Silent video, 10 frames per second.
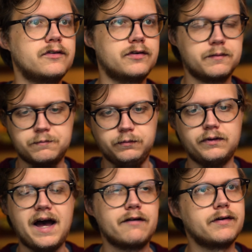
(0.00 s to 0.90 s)
to
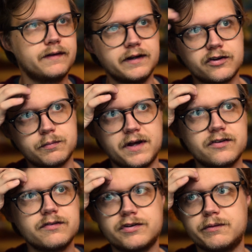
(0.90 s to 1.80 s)
laugh at the
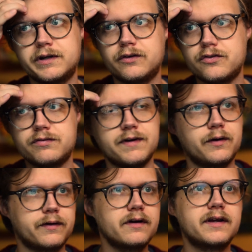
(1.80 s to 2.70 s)
expense of someone else's
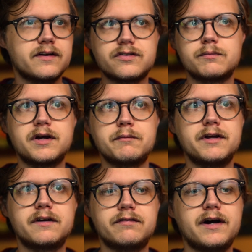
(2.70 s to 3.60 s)
failure and get some
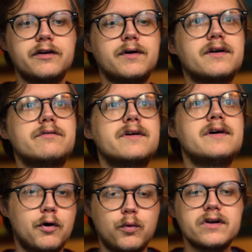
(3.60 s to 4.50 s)
comedic value out of
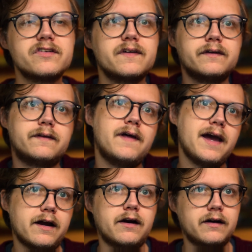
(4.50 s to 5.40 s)
it. But once they're
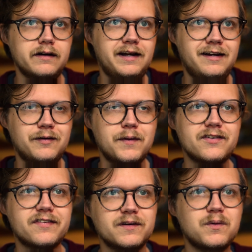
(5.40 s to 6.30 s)
there,
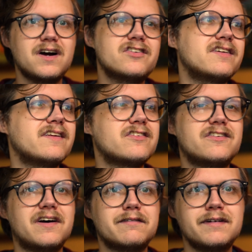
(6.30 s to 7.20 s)
once they're watching this
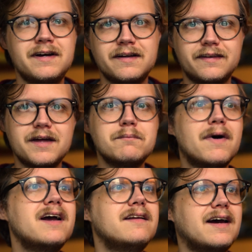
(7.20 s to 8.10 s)
stuff, they
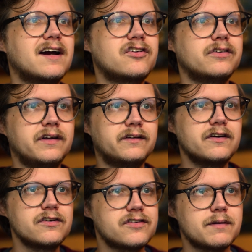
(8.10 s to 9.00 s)
might actually
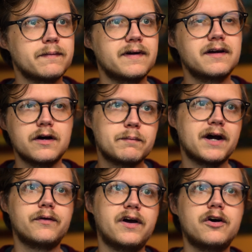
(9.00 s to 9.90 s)
learn something
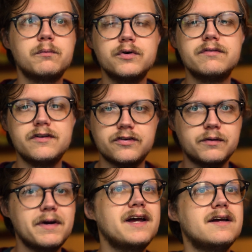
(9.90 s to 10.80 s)
about how movies
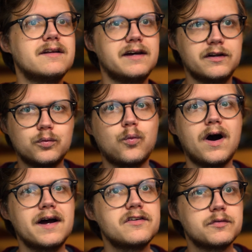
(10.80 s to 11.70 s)
are made and
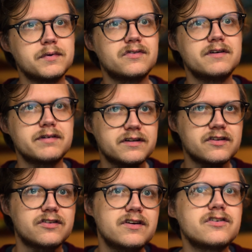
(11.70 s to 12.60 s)
why specific
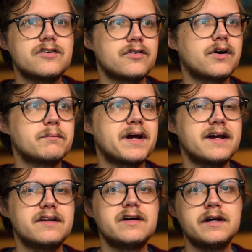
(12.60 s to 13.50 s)
decisions are
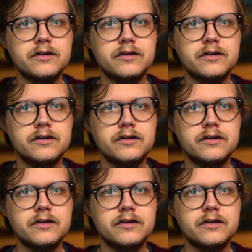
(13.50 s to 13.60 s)
made